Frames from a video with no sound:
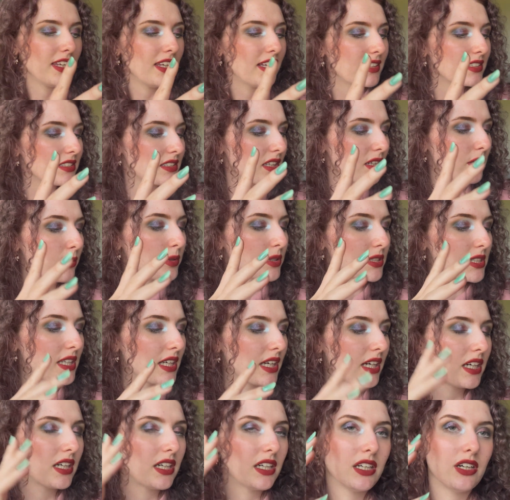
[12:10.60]
yes, there was
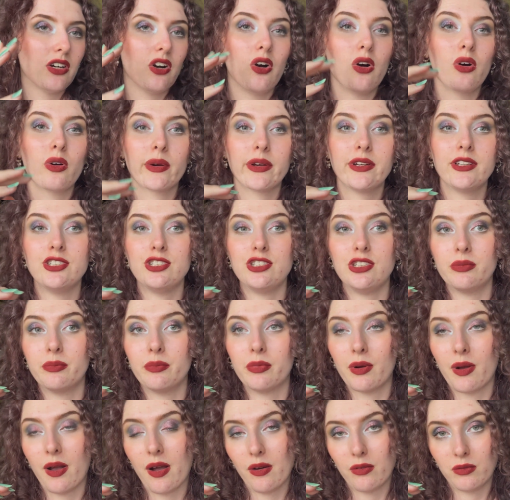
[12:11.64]
like a orangey
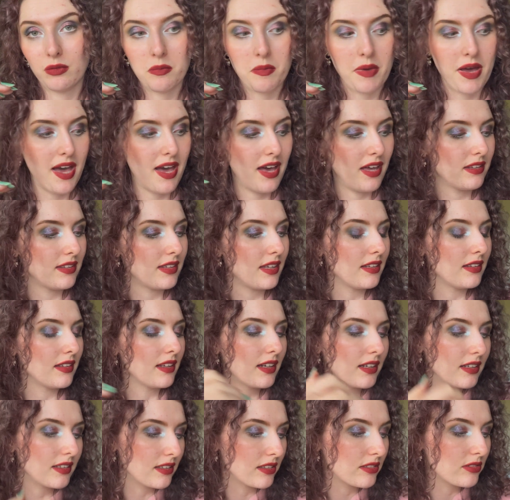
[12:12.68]
brown matte and
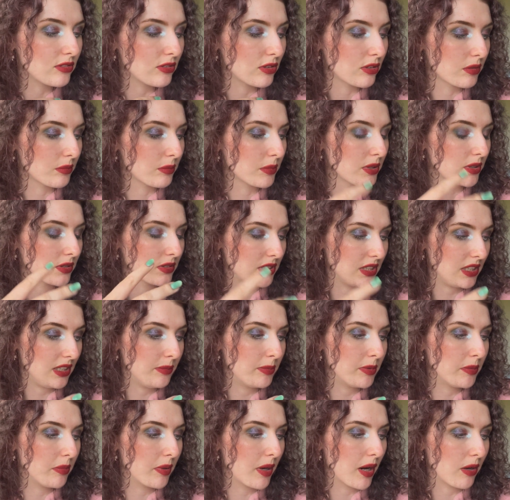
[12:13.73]
a normal deep
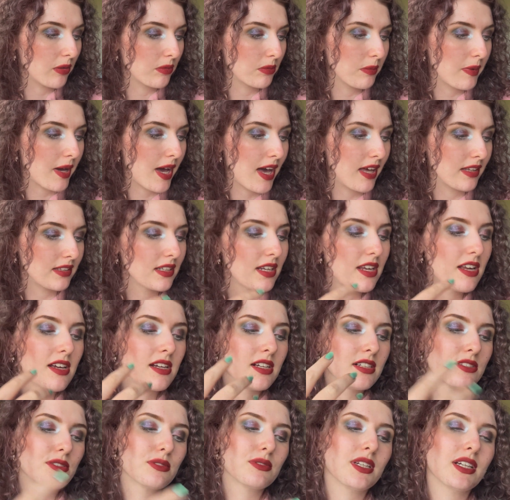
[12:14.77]
brown matte.
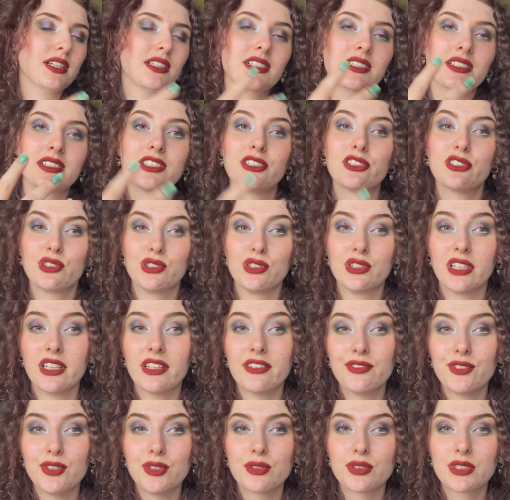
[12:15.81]
So technically you could
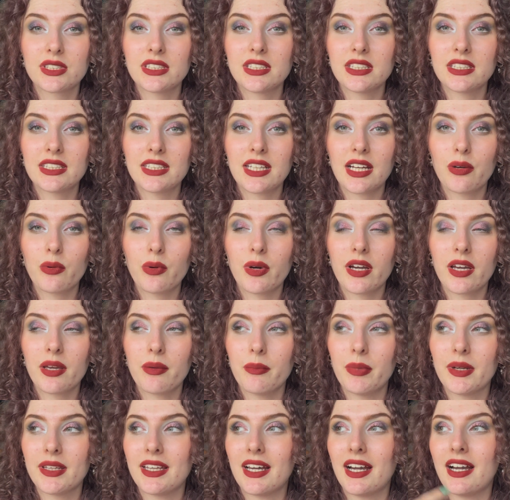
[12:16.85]
have used it in that way,
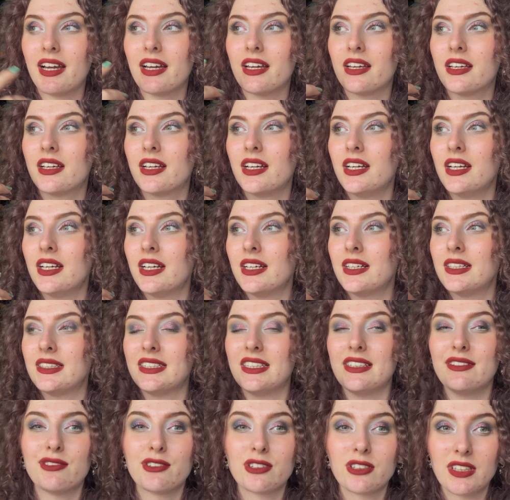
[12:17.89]
but I
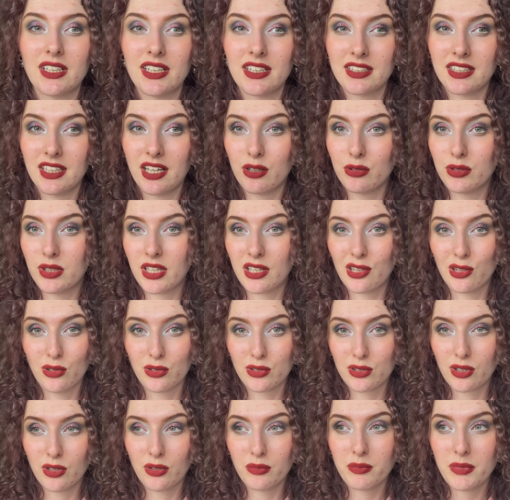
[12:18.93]
never liked how that
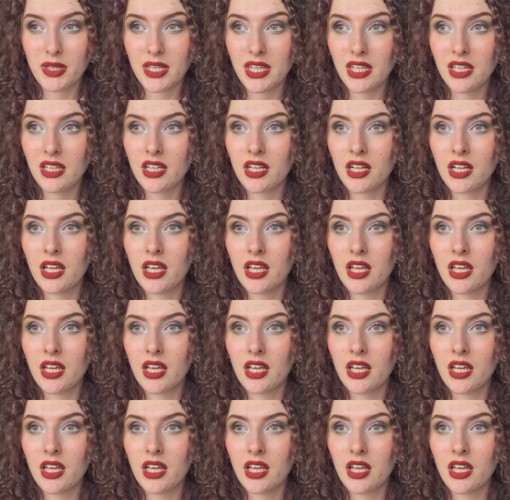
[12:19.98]
looked on me.